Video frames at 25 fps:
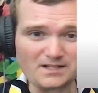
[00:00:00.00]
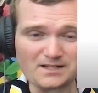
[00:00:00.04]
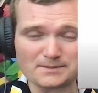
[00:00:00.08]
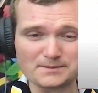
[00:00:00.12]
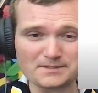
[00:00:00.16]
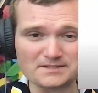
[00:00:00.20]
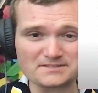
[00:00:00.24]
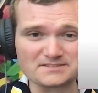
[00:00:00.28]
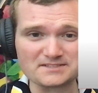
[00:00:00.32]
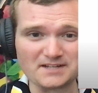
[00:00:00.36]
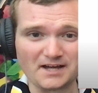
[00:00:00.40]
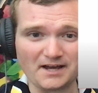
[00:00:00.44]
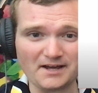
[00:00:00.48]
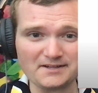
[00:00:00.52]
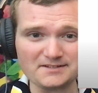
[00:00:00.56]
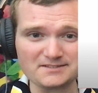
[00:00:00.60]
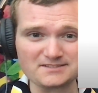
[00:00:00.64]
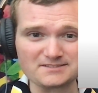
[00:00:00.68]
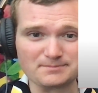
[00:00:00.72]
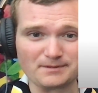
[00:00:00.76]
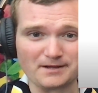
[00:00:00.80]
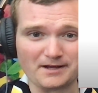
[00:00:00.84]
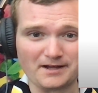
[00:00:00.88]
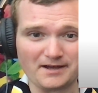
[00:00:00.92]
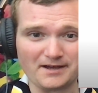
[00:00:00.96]
the science
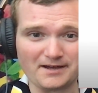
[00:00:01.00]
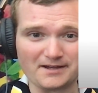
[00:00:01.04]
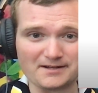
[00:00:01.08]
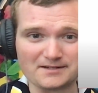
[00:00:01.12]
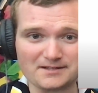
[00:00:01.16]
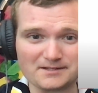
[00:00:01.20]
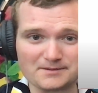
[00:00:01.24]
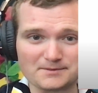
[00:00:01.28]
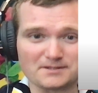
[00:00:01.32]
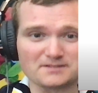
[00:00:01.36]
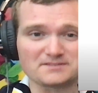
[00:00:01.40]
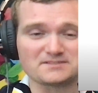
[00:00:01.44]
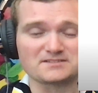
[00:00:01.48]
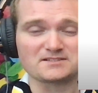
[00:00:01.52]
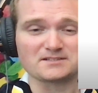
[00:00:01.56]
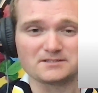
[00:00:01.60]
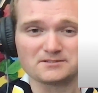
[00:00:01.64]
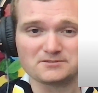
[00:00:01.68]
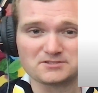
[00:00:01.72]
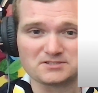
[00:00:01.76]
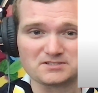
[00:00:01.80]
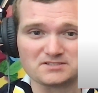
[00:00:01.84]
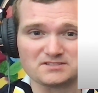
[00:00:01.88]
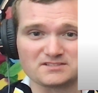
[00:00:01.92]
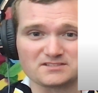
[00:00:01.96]
behind it, the
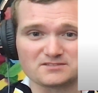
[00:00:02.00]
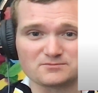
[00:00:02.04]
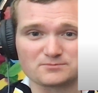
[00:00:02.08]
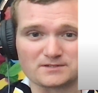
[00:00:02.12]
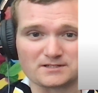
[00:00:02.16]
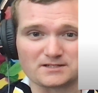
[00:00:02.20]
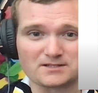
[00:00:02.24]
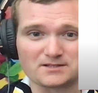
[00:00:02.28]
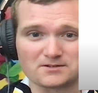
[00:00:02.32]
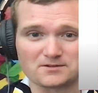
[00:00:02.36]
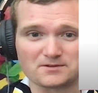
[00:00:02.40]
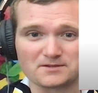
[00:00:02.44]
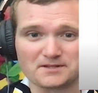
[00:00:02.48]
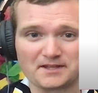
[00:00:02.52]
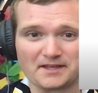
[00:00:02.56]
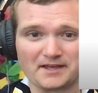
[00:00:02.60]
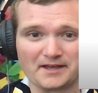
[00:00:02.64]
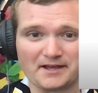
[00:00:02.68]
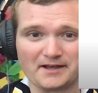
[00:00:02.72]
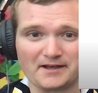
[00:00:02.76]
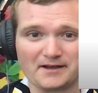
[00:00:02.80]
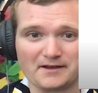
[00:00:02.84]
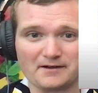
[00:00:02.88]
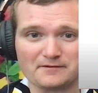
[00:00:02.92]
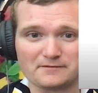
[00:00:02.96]
solutions we clearly
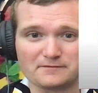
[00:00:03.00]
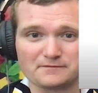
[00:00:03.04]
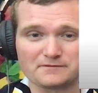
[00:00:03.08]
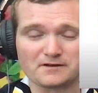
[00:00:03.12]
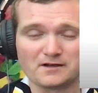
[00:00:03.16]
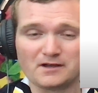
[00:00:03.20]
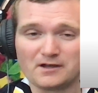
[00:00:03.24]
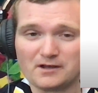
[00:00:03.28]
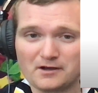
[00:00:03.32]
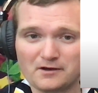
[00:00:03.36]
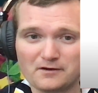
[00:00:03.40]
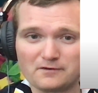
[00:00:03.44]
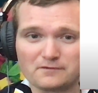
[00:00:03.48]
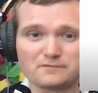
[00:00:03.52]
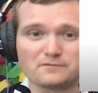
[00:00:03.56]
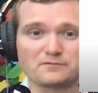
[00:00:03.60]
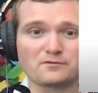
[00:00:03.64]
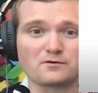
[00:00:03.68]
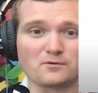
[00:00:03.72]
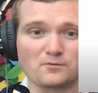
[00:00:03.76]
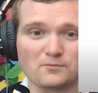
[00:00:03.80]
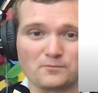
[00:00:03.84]
have for